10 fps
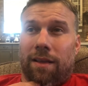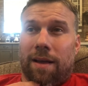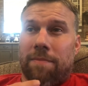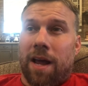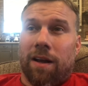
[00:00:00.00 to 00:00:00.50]

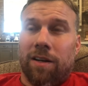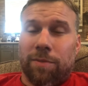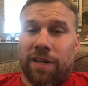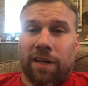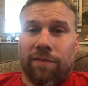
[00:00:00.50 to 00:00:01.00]
I'm not
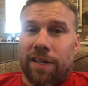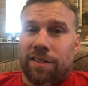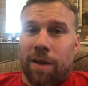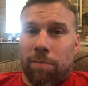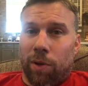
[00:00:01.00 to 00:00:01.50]
100%
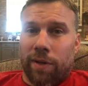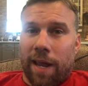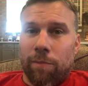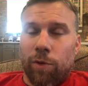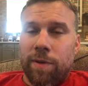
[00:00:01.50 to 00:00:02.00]
convinced a bowl
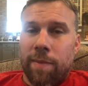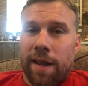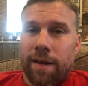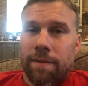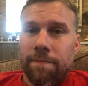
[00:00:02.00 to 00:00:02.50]
game will be
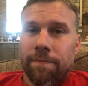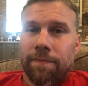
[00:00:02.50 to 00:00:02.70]
made.